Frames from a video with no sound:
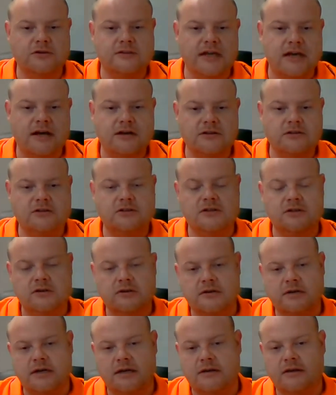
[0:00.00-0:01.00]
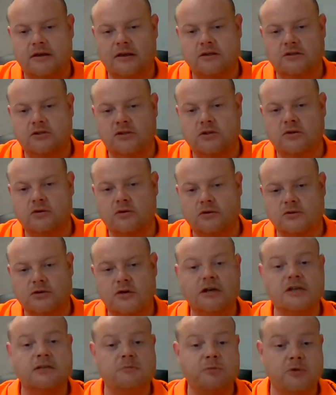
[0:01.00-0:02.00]
down into your
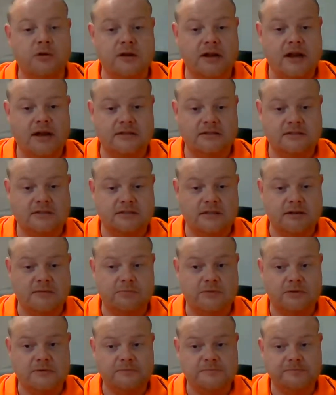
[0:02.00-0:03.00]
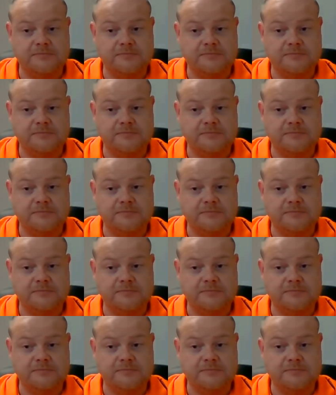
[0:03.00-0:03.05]
transport analysis template.